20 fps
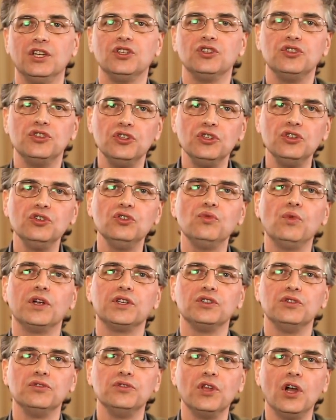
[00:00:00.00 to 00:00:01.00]
Do what
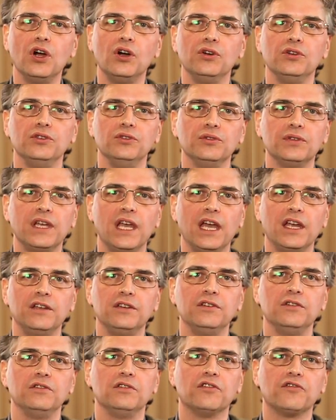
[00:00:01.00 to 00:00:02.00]
you know you can
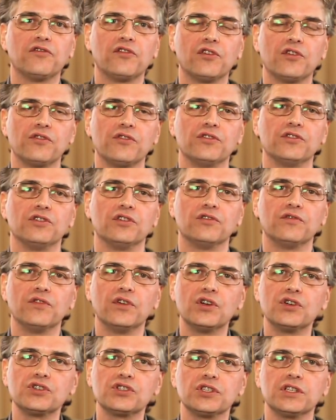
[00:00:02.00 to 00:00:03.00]
do to further your
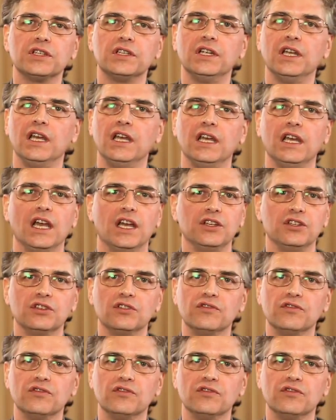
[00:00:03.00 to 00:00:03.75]
version and your